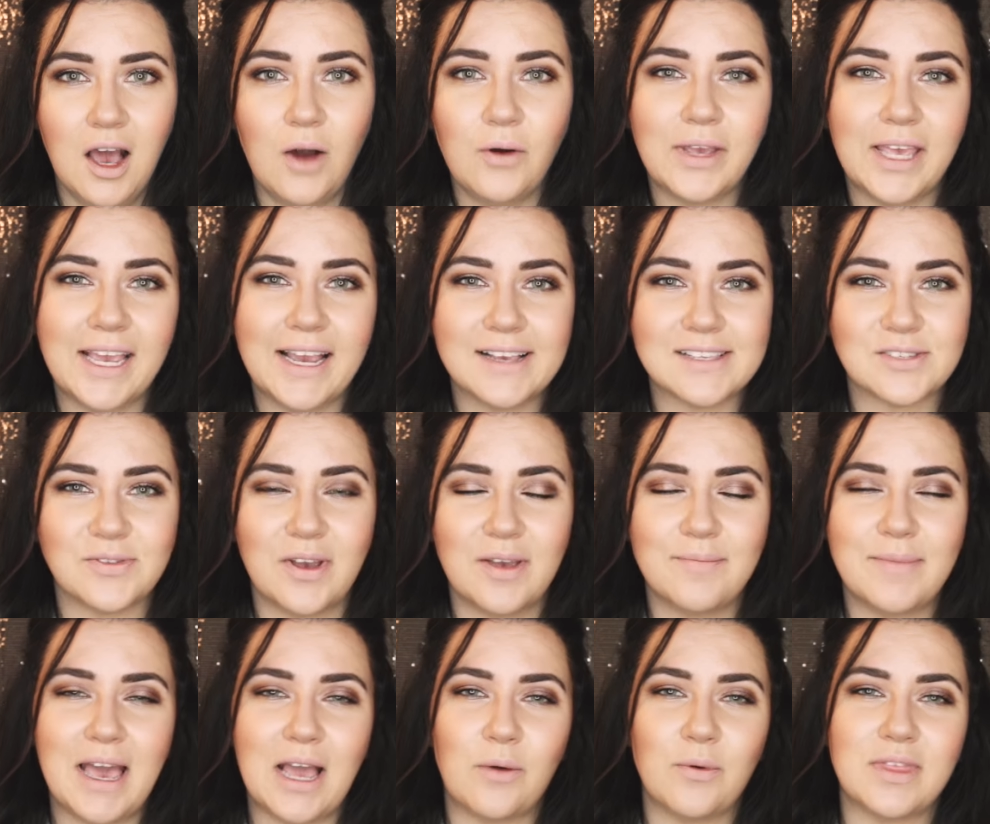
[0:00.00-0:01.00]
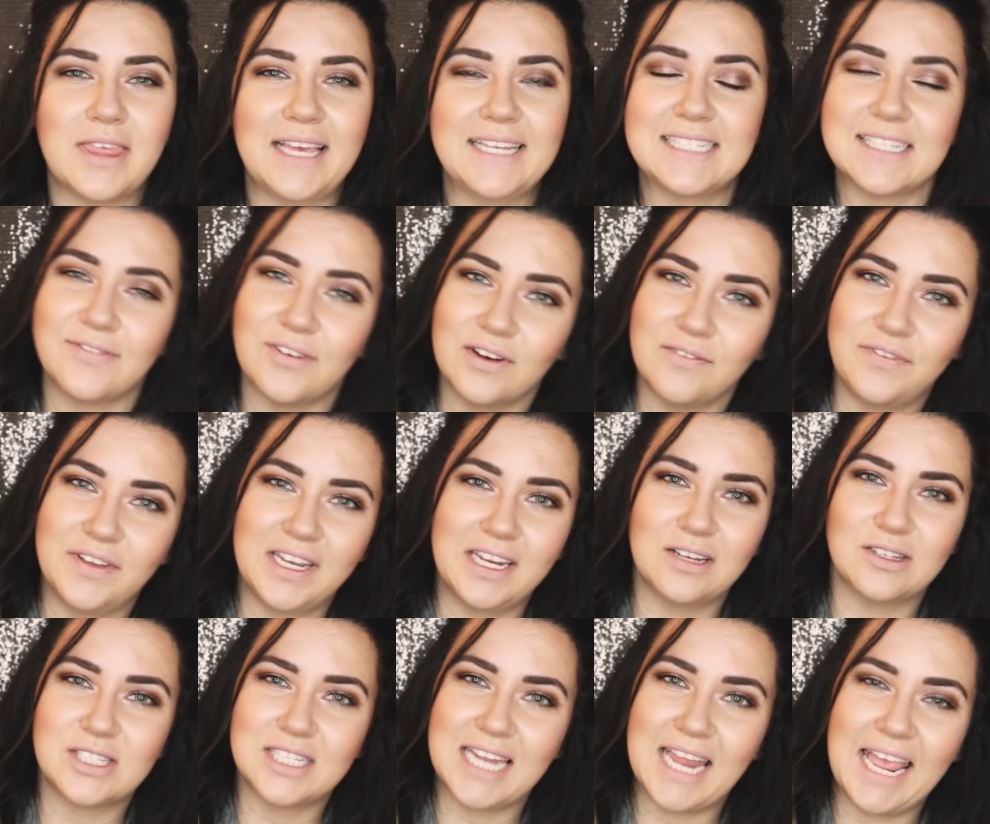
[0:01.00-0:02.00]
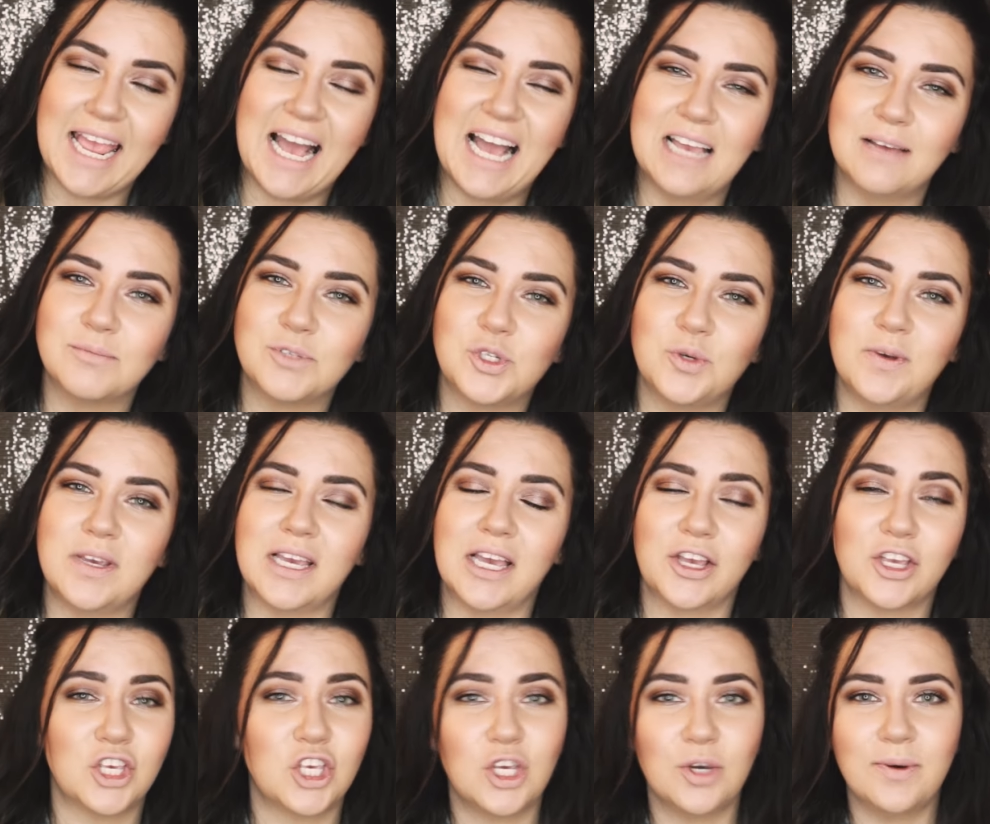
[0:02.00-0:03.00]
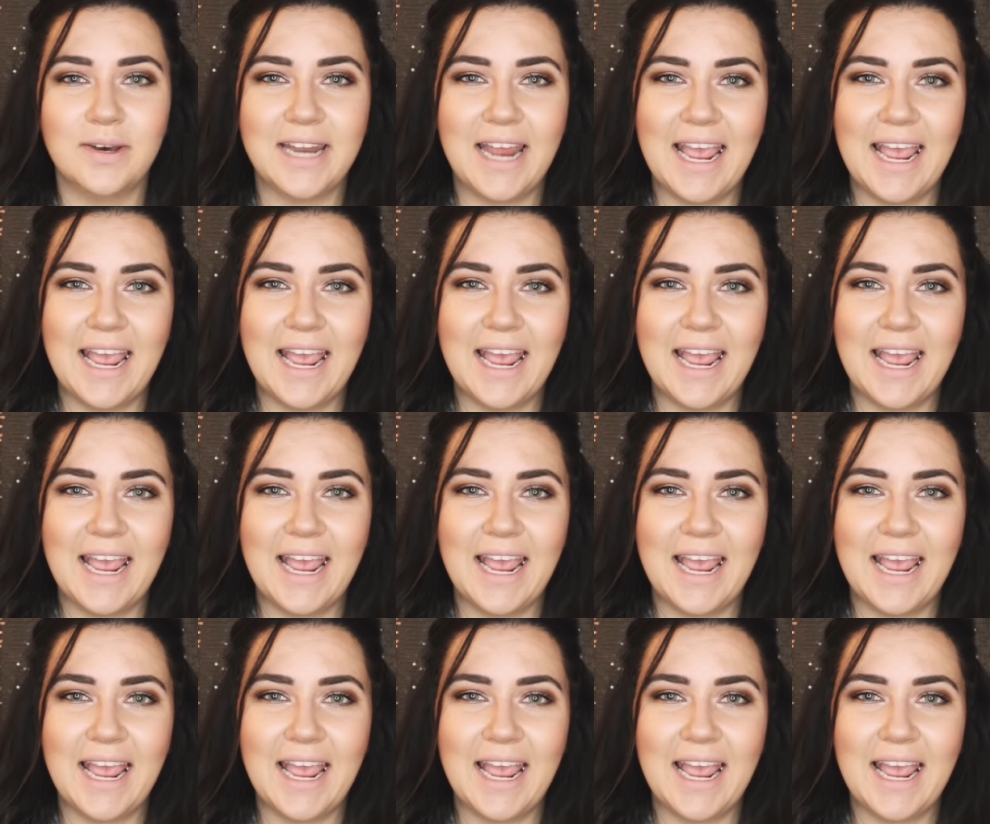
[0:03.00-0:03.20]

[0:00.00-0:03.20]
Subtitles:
Okay guys, so I'm back with a different video today. I'm doing a Q&A.